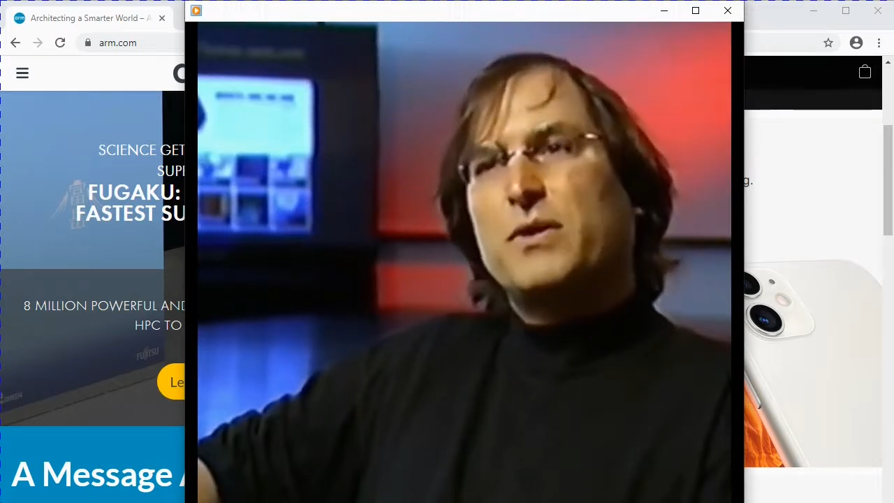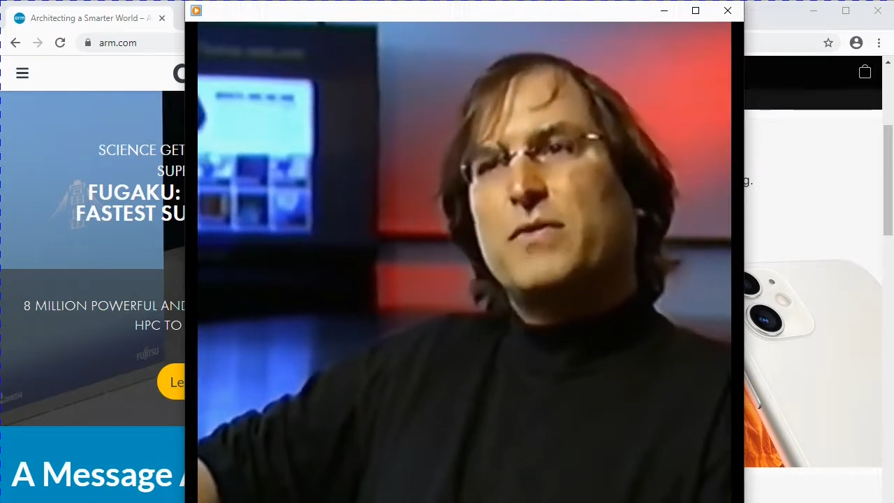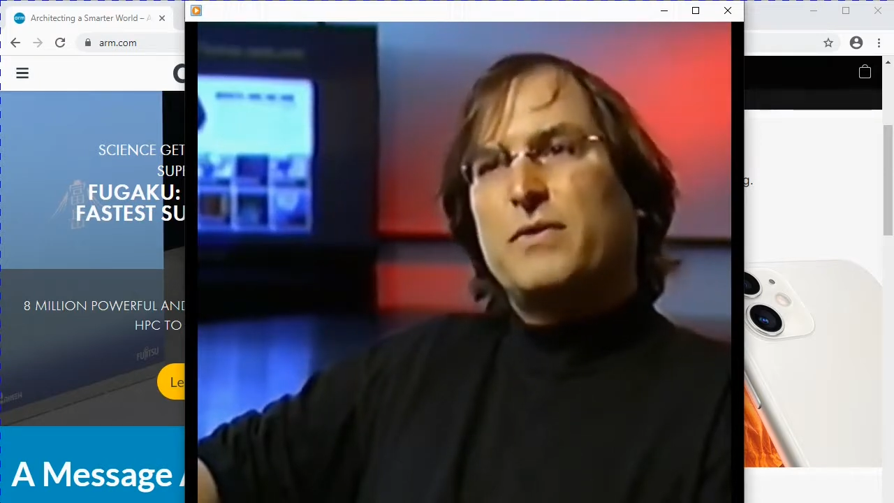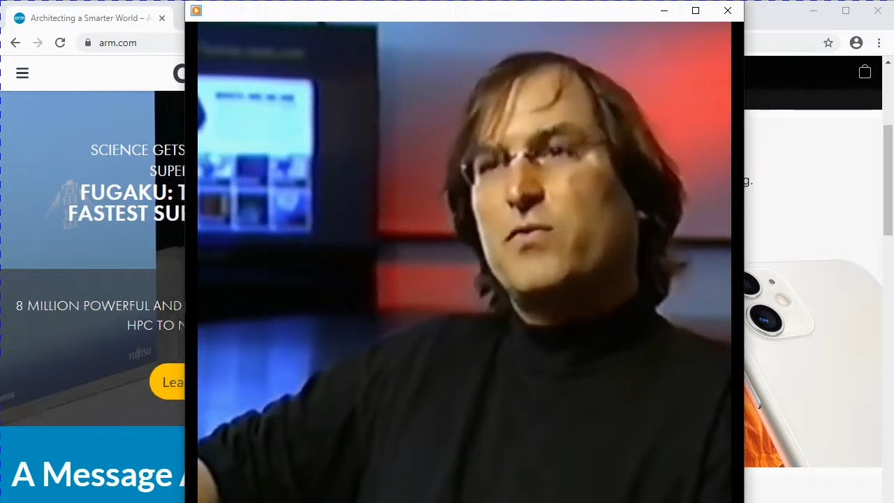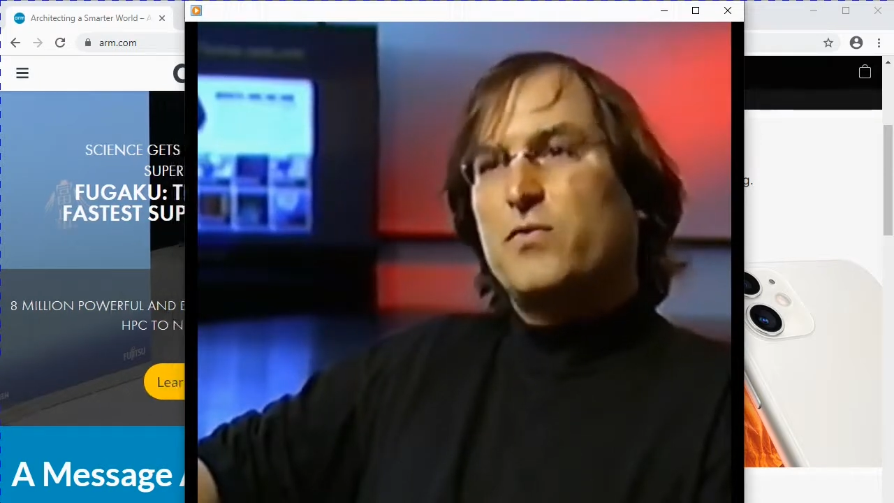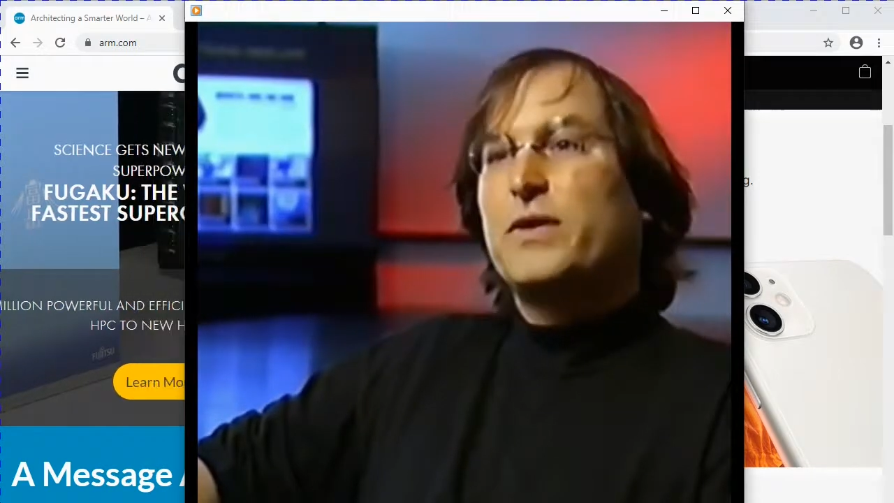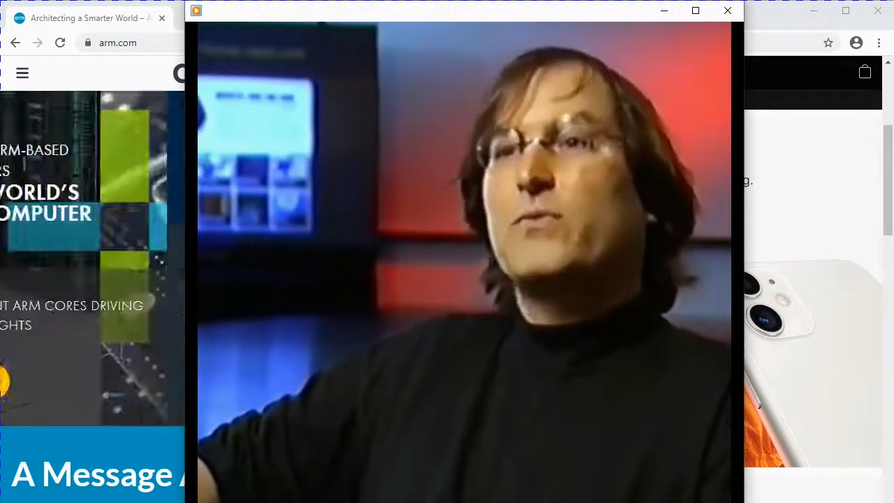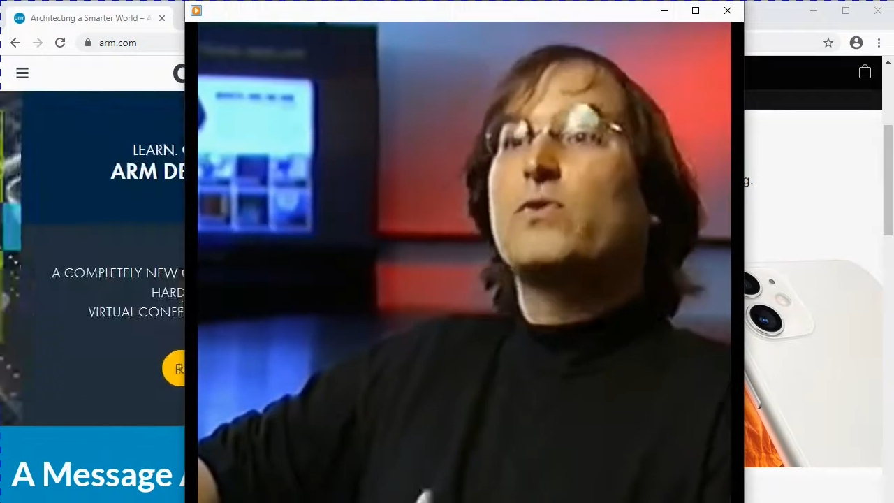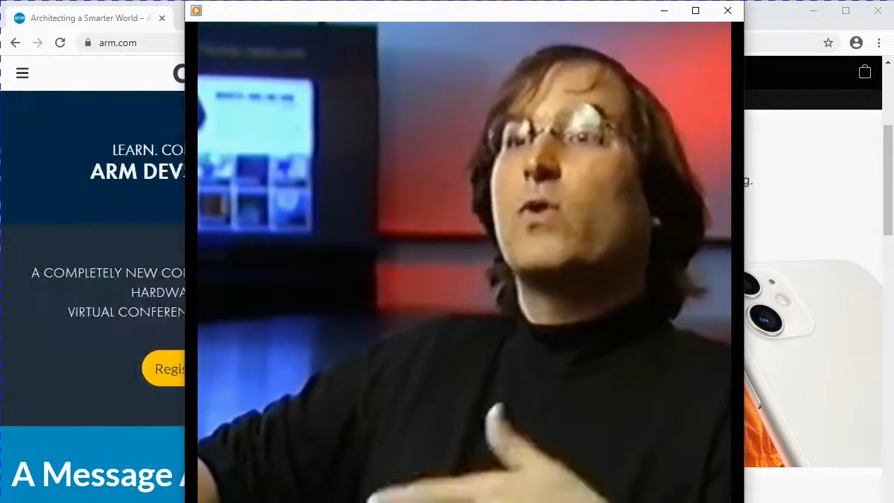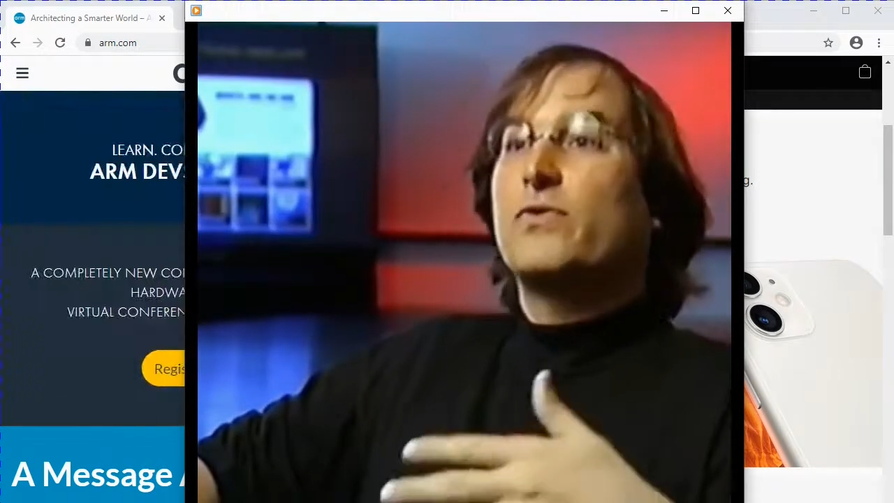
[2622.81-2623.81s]
and therefore they
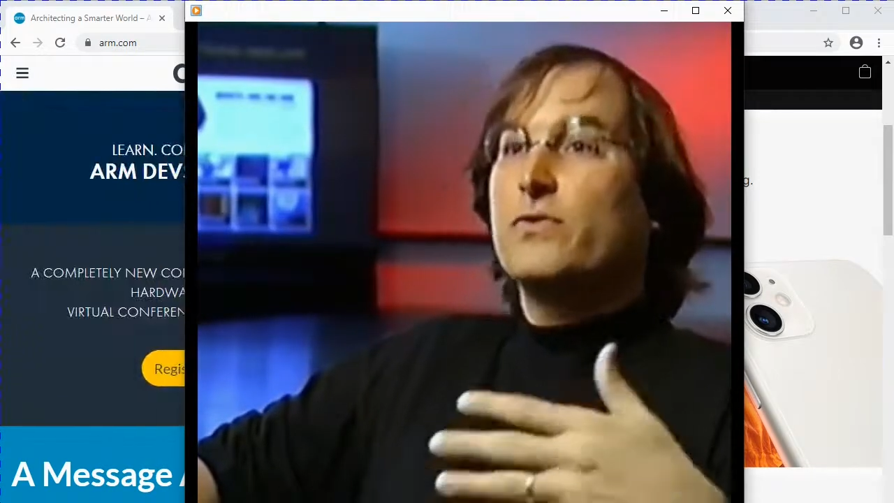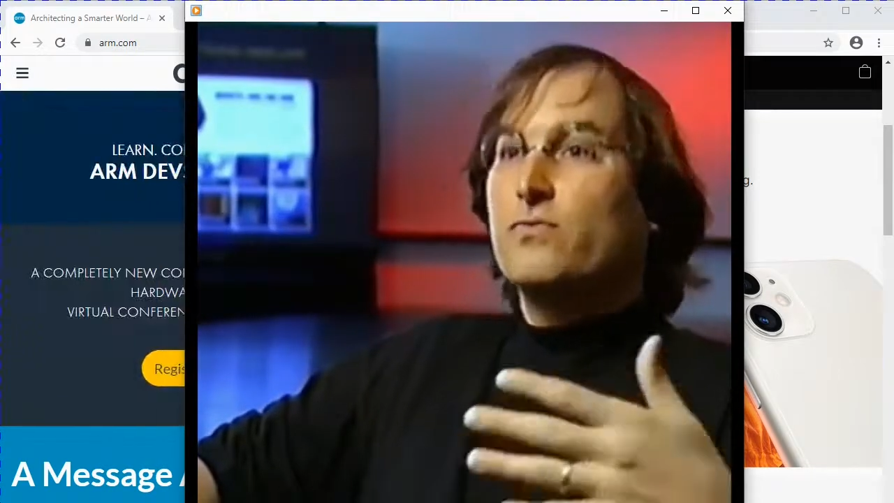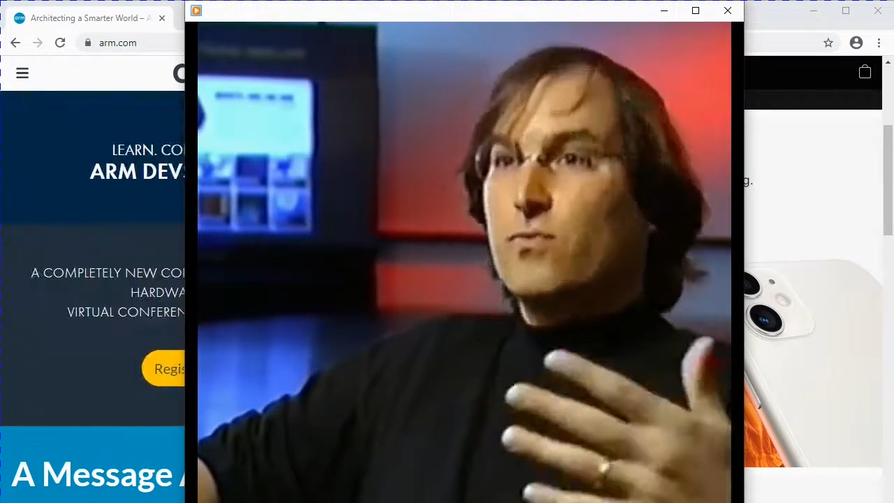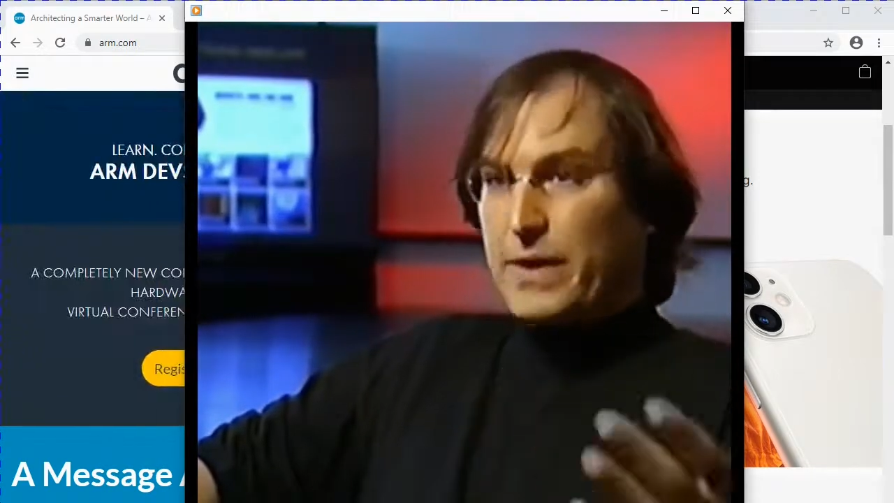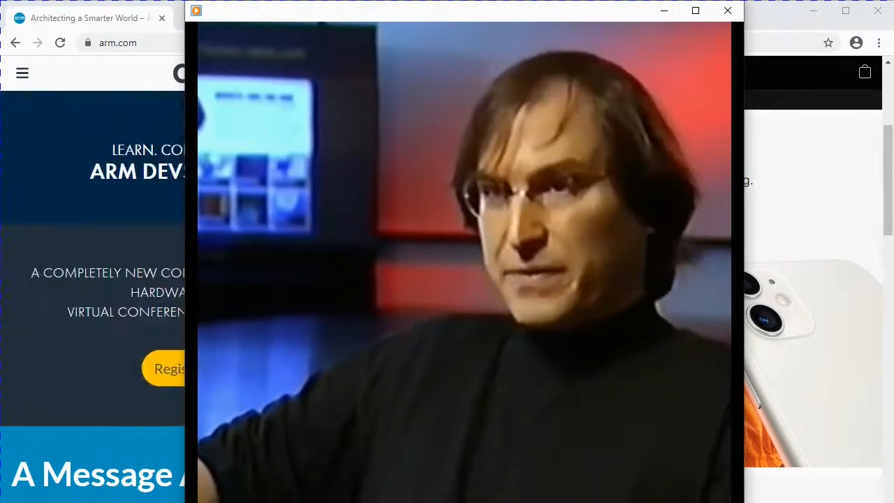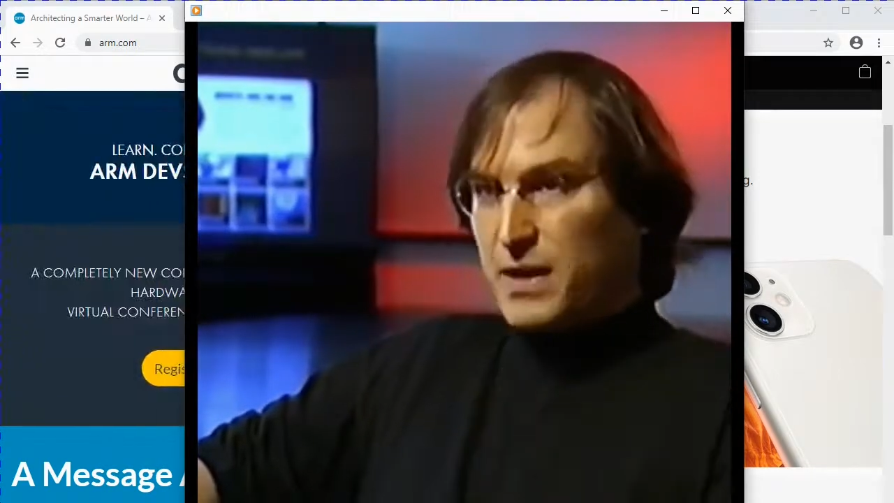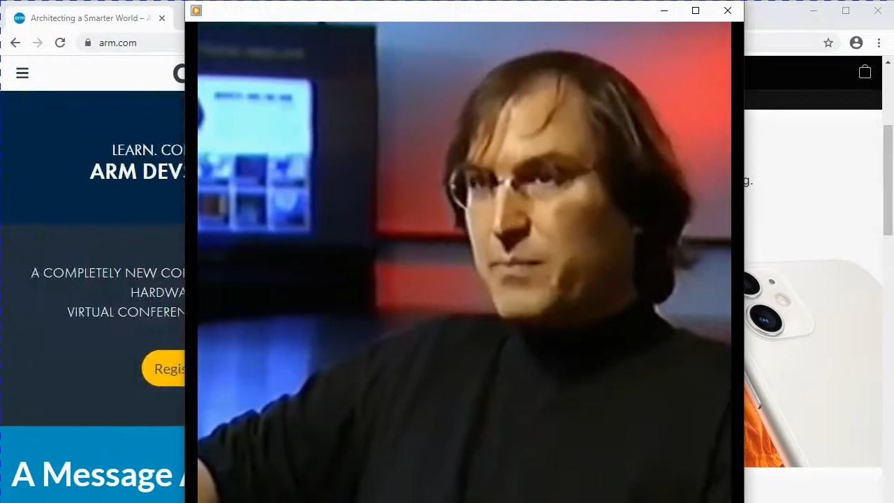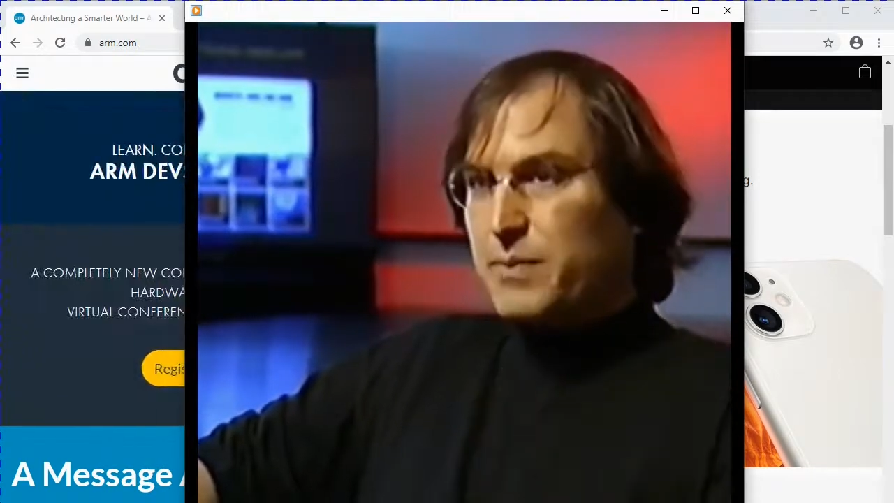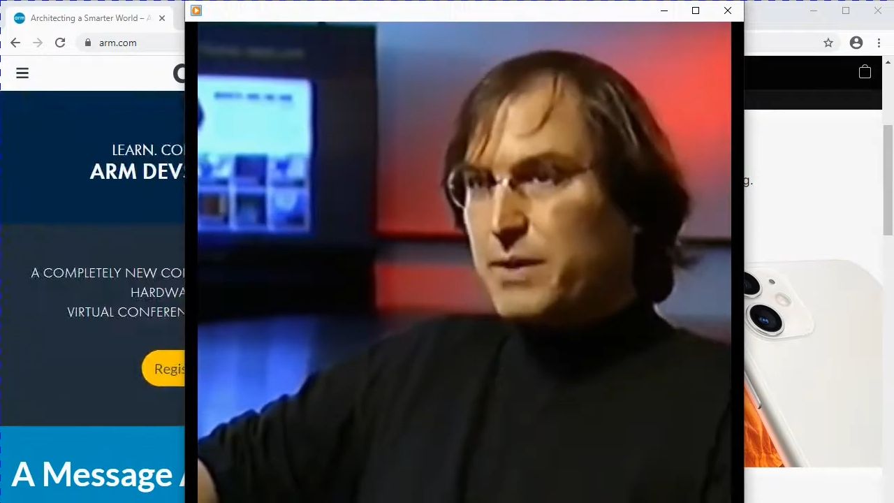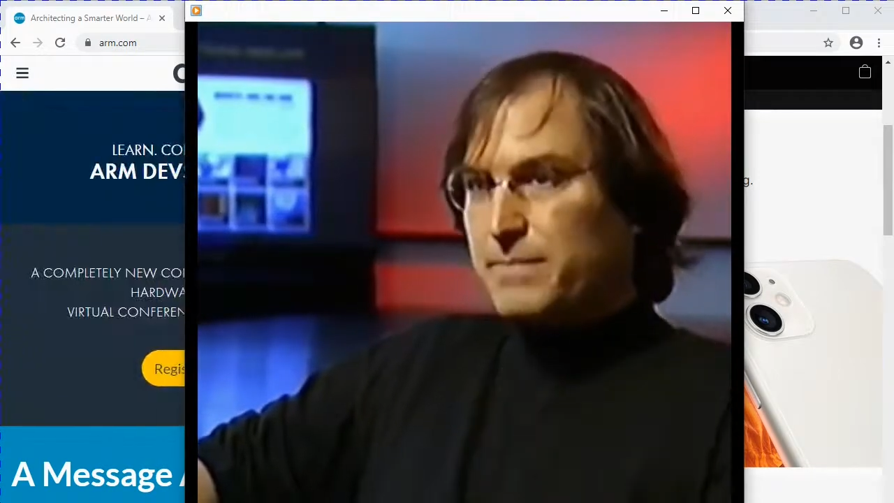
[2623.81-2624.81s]
were the ones that ran the
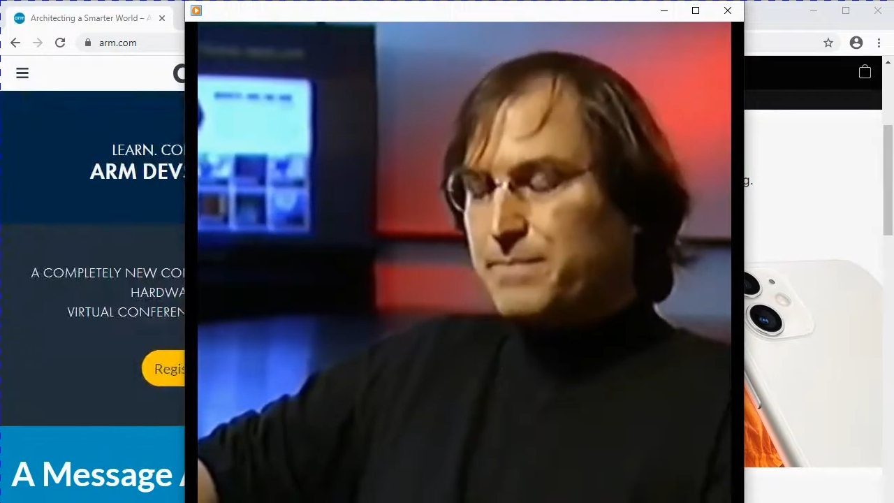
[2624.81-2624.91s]
company.